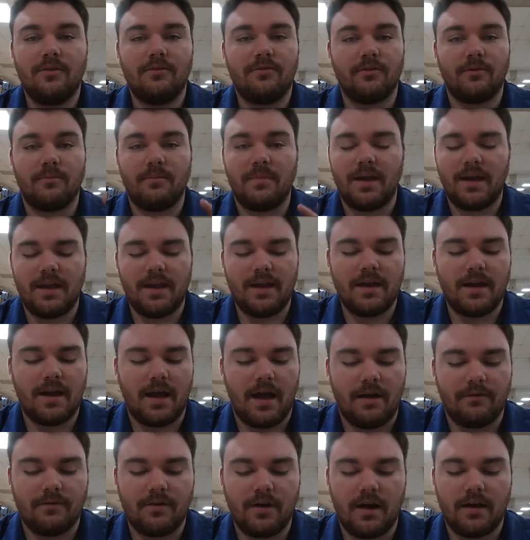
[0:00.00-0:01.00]
For me,
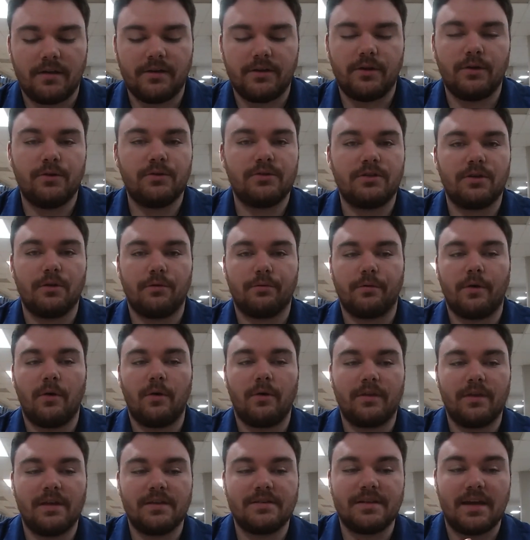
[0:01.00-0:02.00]
I've gotten used to
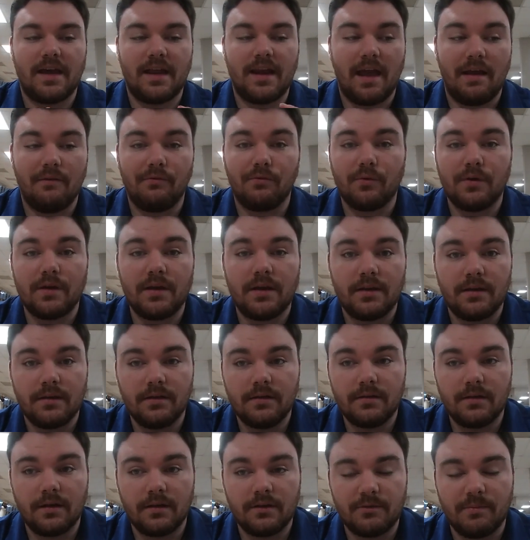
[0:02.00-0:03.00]
throwing this at every
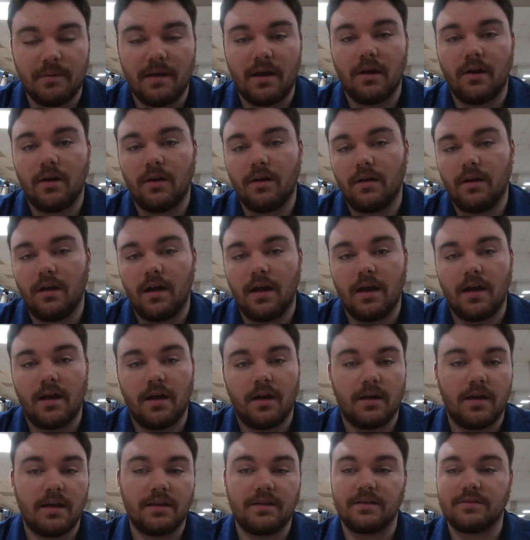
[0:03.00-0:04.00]
spare.
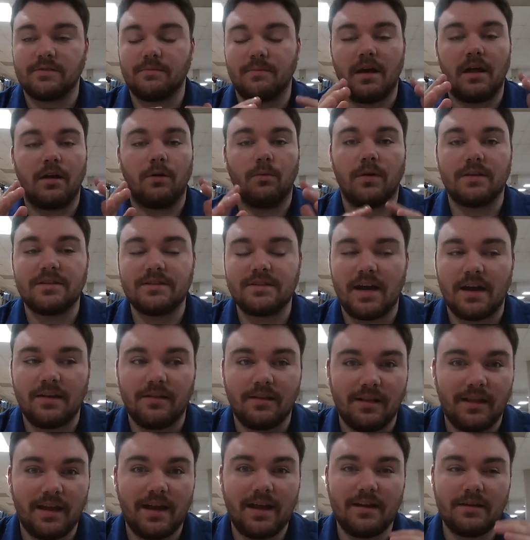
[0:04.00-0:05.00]
It doesn't matter what side
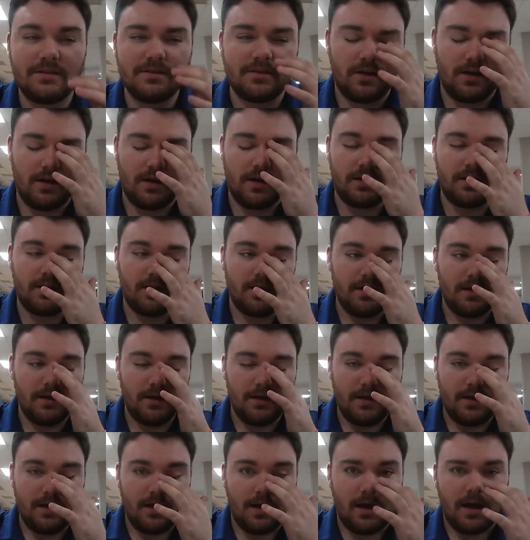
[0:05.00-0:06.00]
of the lane it's
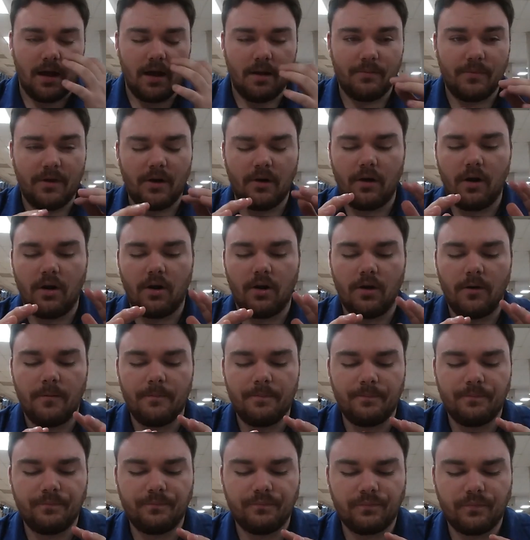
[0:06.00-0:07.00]
on. There are
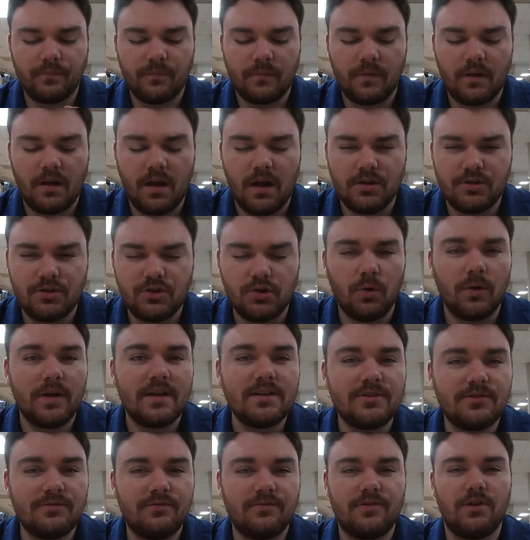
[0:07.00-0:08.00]
a
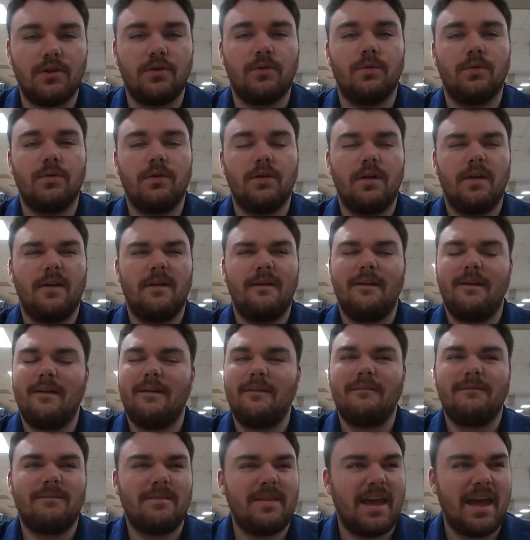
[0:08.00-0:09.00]
choice few,
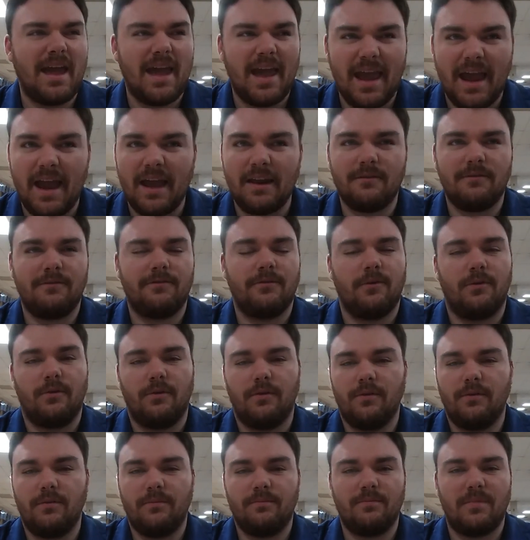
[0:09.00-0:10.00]
handful
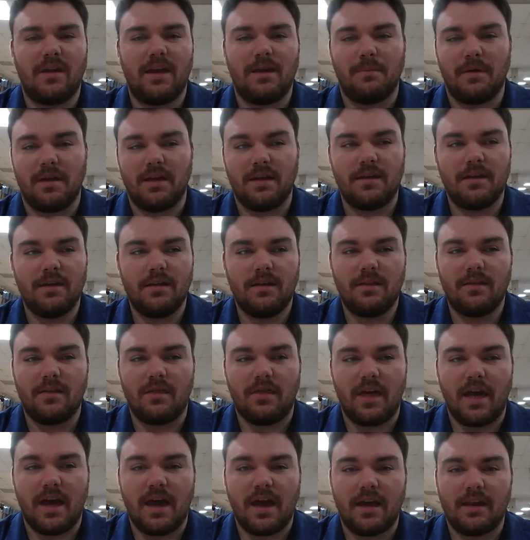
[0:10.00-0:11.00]
maybe,
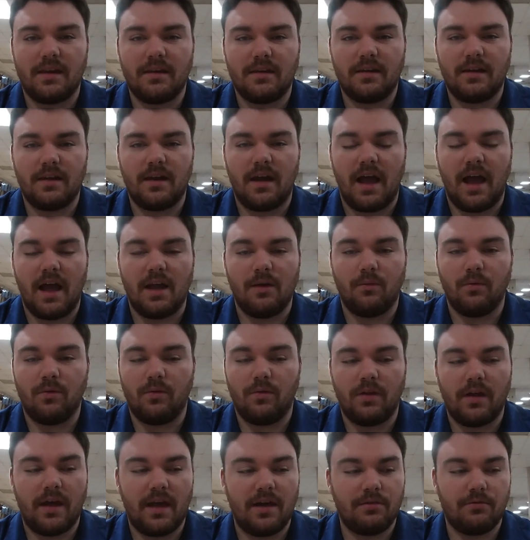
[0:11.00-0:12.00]
that I
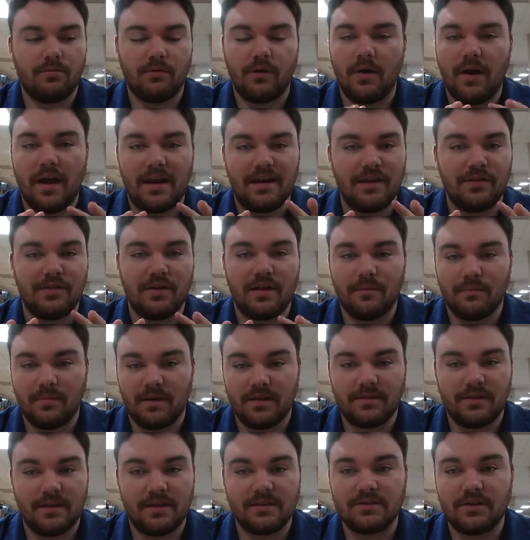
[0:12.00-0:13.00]
will throw anything
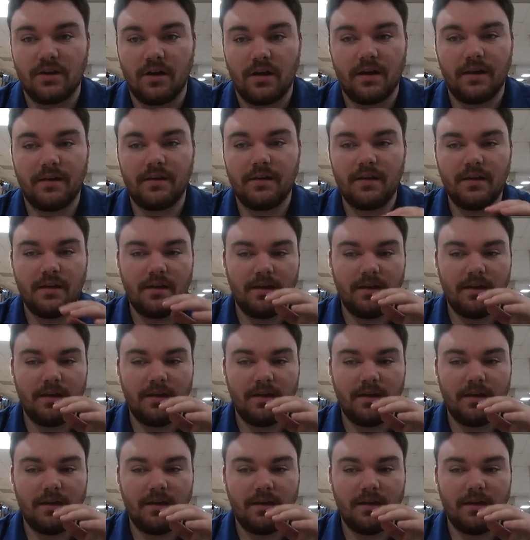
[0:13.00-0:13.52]
but this on.